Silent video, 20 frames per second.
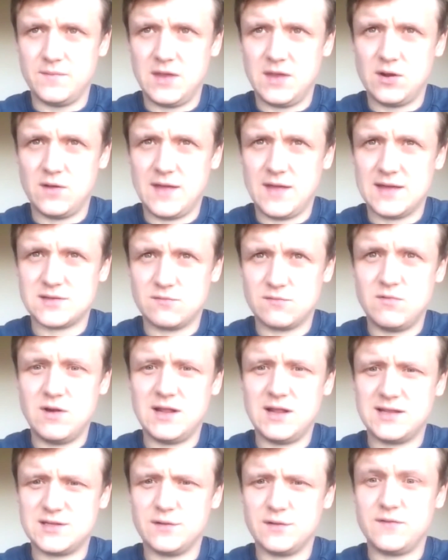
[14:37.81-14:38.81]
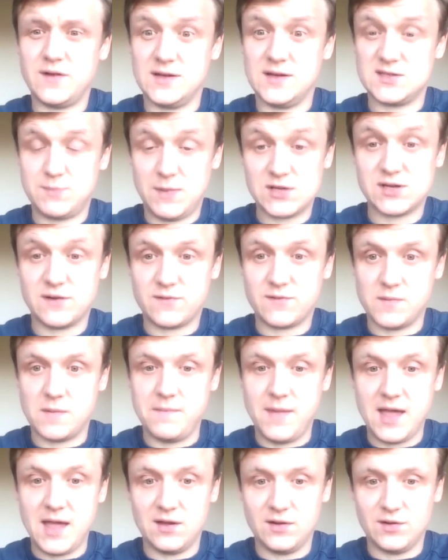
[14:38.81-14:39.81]
that's a really tough thing, especially from a
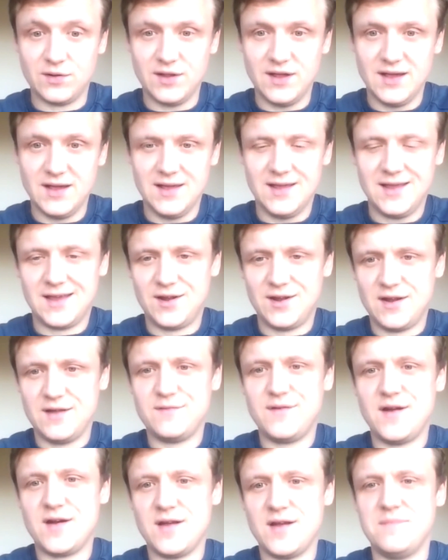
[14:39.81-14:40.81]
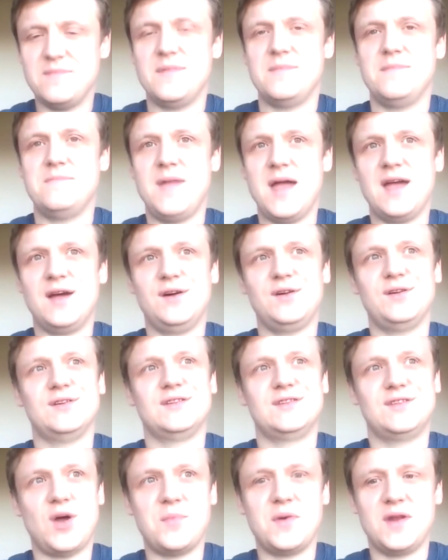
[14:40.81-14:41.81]
male, in a very male
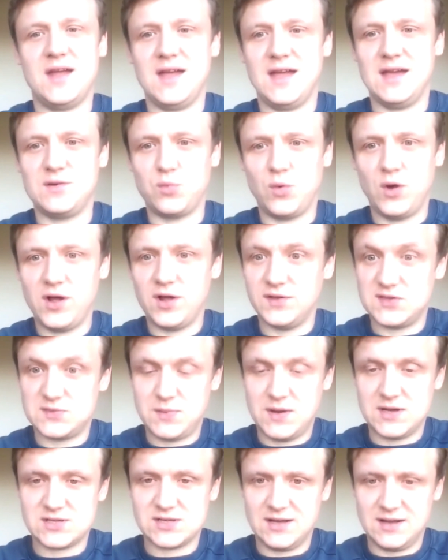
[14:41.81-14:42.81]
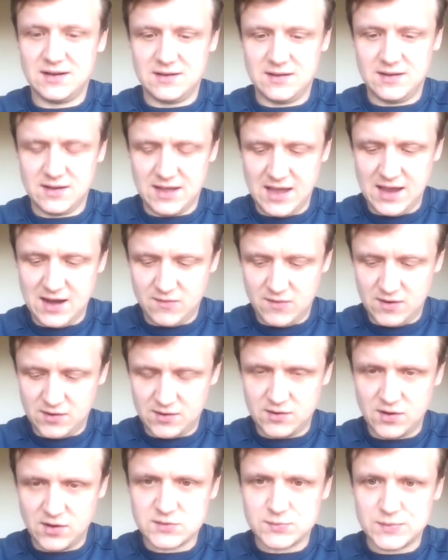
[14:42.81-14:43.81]
dominated world, especially in the catering
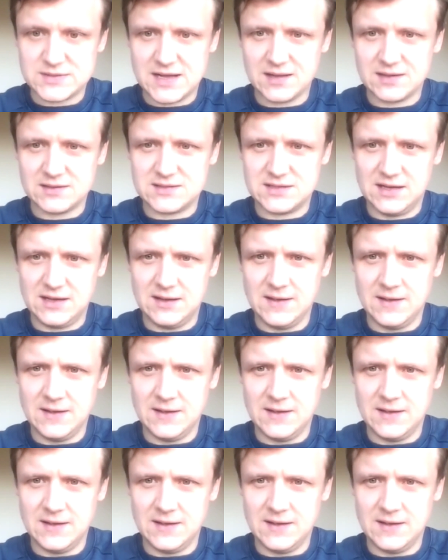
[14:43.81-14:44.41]
and hospitality.